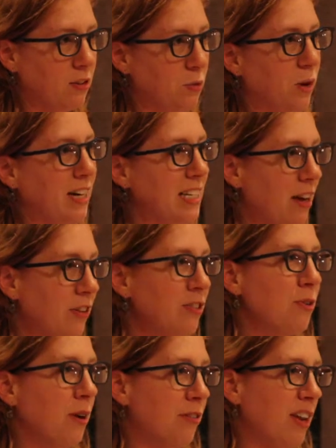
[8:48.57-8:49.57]
is, where it
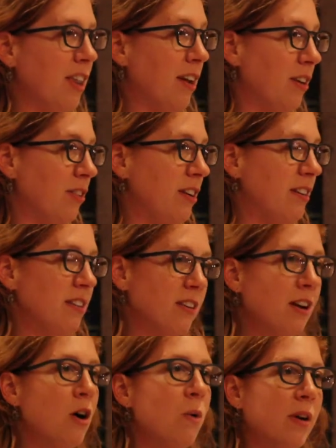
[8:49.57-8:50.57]
tells you everything you need
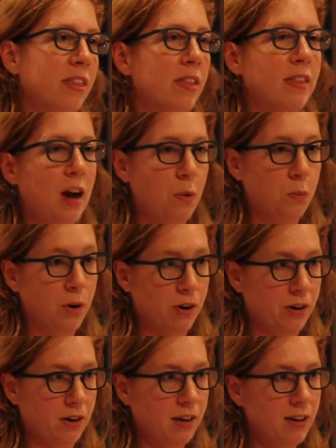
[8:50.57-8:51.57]
to know within that
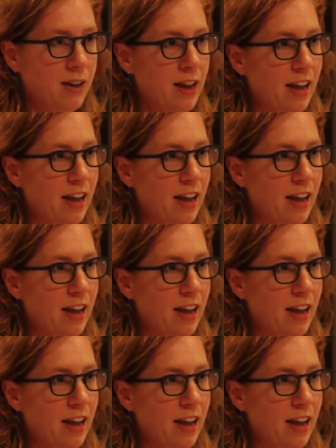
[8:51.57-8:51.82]
word.